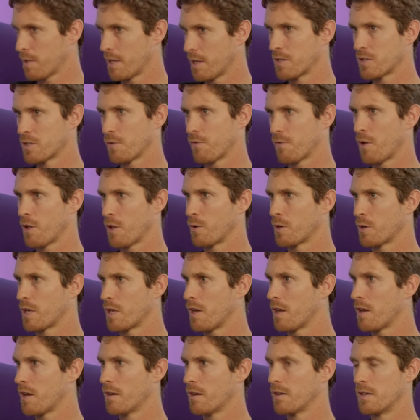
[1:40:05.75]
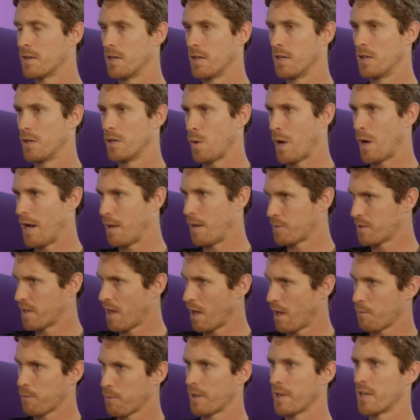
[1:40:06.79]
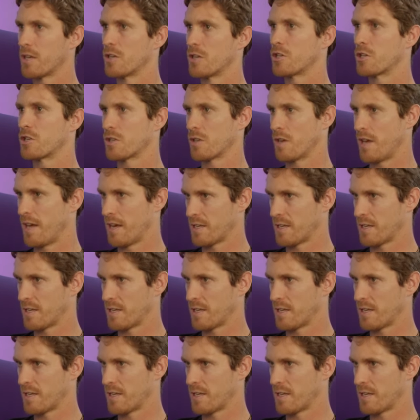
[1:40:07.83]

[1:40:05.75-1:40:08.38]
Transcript: pledge the following year, upped that pledge